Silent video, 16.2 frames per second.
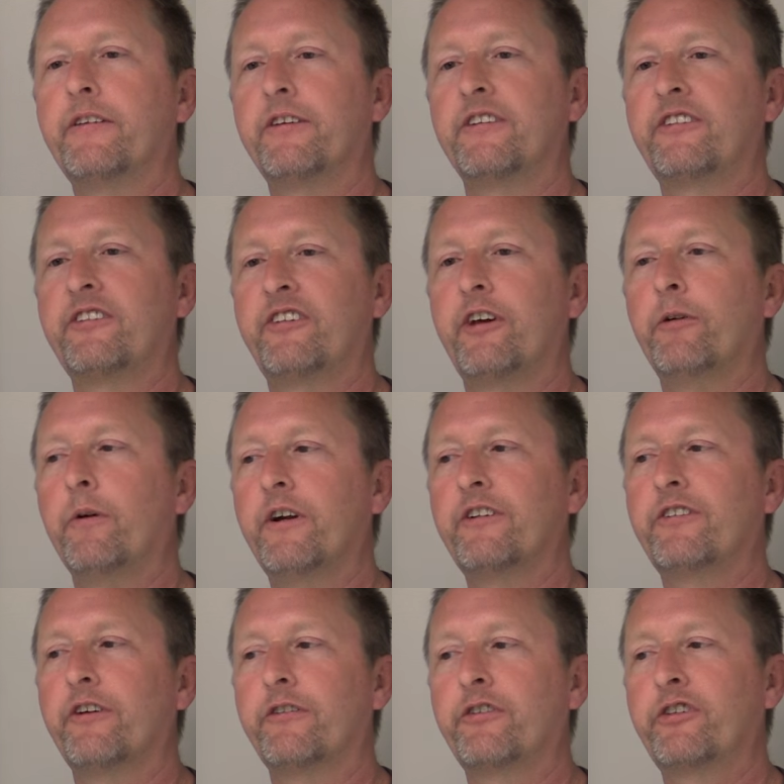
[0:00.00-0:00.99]
it's a
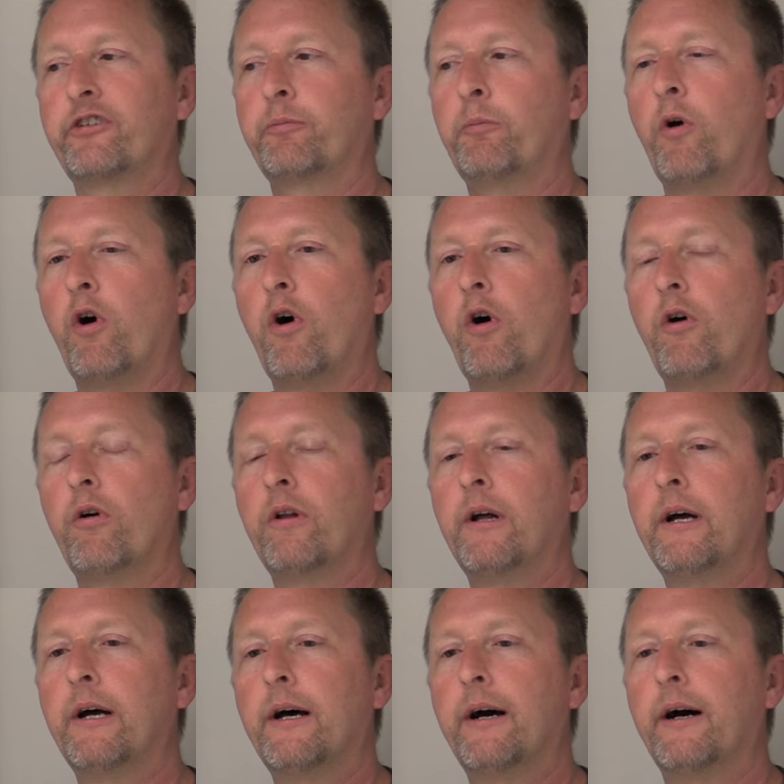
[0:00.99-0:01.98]
series of
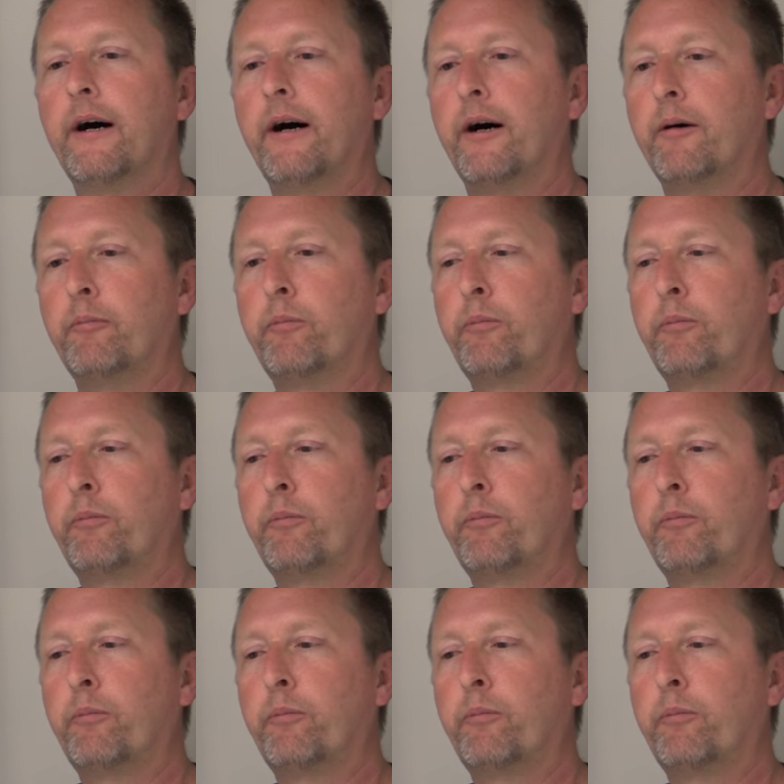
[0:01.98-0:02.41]
small uh,